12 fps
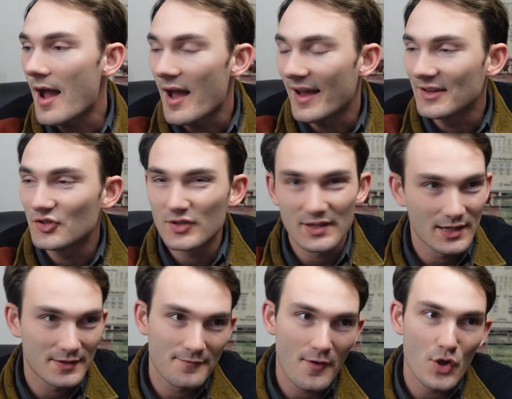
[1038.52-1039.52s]
Uh, it's just
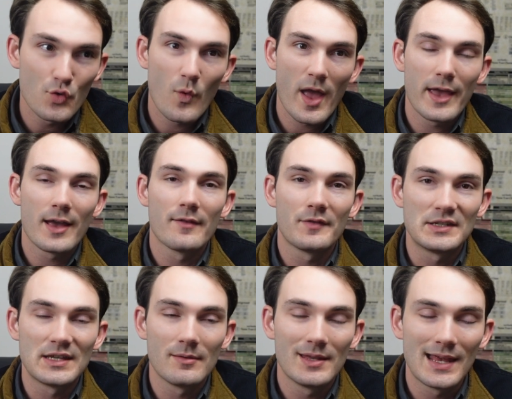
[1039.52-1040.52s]
this fun way of
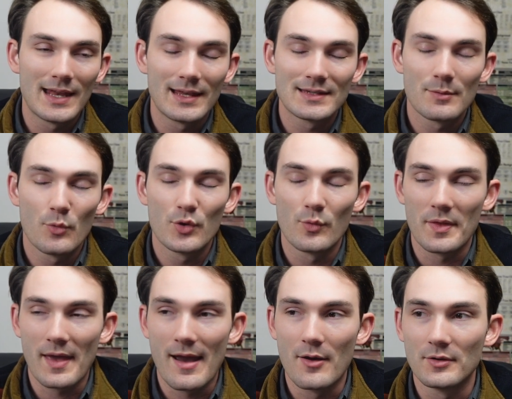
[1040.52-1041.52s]
intimidating someone
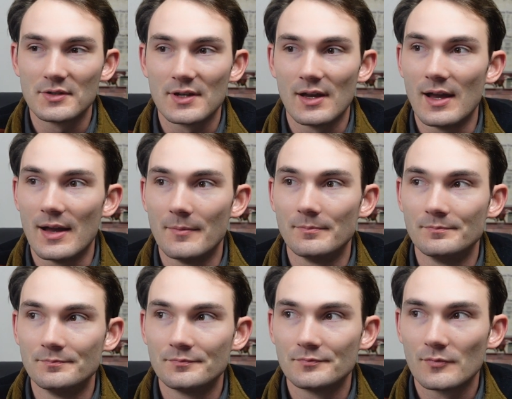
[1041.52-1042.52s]
without um,